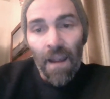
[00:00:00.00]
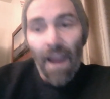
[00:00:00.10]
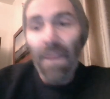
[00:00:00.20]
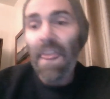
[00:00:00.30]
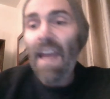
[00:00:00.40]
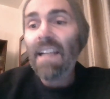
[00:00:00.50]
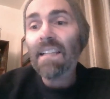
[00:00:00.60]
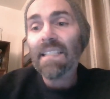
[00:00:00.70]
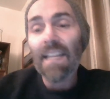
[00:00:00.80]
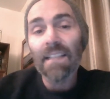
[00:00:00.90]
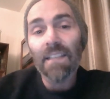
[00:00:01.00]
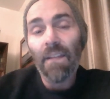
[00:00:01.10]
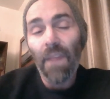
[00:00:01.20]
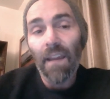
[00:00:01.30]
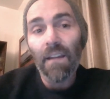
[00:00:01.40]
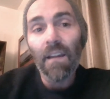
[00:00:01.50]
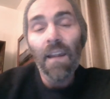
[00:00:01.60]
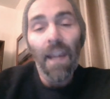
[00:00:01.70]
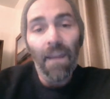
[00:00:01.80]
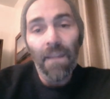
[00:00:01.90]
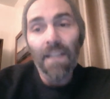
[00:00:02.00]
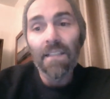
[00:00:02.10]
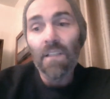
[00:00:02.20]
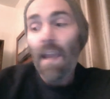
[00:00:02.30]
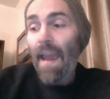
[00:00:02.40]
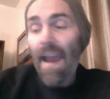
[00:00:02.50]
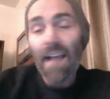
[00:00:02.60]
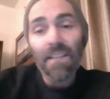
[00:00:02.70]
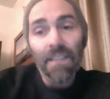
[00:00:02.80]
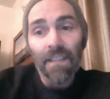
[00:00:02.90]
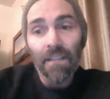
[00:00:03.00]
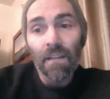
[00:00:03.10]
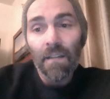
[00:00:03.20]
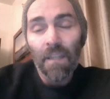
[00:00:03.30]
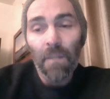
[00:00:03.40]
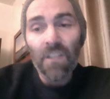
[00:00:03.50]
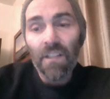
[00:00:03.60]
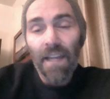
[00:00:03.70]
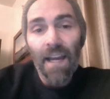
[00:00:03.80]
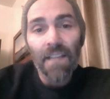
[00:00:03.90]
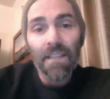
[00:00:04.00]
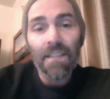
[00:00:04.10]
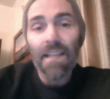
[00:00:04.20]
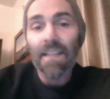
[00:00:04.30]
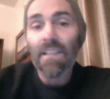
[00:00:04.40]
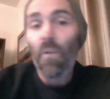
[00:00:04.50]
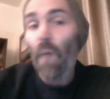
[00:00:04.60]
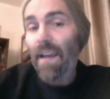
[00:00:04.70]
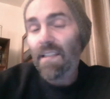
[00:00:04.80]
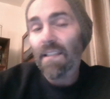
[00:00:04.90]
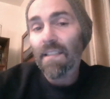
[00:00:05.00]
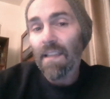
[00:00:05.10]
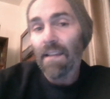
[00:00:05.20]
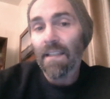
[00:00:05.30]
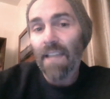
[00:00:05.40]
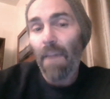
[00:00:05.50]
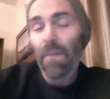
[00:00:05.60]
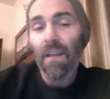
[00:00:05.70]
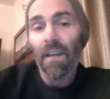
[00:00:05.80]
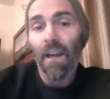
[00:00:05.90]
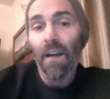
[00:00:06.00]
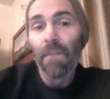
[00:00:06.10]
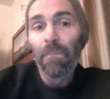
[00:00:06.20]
And they are starting to think in these housing commission houses that it's a racist thing that's happening here.